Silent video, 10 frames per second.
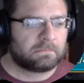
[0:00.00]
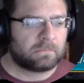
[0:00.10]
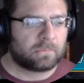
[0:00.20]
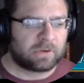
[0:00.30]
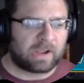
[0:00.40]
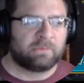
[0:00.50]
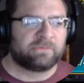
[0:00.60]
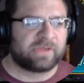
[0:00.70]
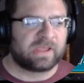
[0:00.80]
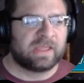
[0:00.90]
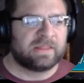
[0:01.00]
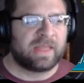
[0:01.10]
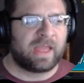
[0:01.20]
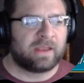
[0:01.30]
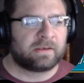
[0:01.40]
Where I was like in
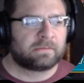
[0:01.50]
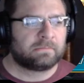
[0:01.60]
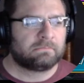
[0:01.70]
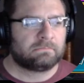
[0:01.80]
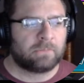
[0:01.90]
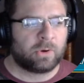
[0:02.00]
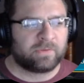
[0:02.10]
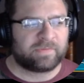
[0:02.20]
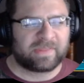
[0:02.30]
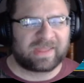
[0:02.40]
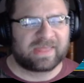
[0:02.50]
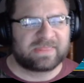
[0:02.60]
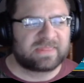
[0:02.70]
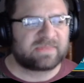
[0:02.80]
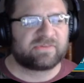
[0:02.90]
that mode of like, I
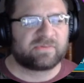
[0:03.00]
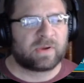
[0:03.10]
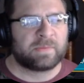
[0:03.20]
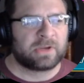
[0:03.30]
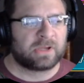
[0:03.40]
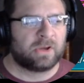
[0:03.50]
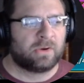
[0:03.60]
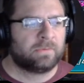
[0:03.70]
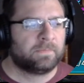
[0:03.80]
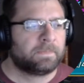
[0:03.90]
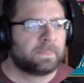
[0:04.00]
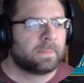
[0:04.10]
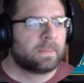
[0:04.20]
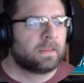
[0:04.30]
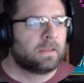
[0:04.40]
think this is where I'm gonna go.
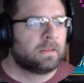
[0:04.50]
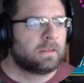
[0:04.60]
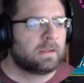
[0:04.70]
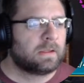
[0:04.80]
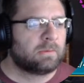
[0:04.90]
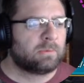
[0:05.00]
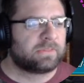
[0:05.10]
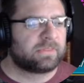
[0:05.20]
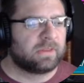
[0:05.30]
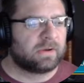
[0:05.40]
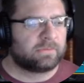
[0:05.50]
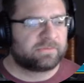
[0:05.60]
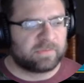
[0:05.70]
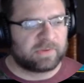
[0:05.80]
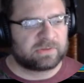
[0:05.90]
With, you know,
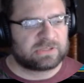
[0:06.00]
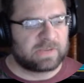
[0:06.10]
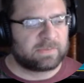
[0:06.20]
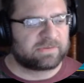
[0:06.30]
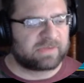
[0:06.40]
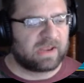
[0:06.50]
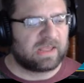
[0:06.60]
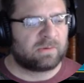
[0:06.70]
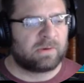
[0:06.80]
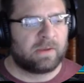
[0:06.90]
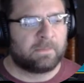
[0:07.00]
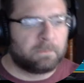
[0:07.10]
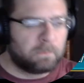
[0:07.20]
some other champions kind of hanging around.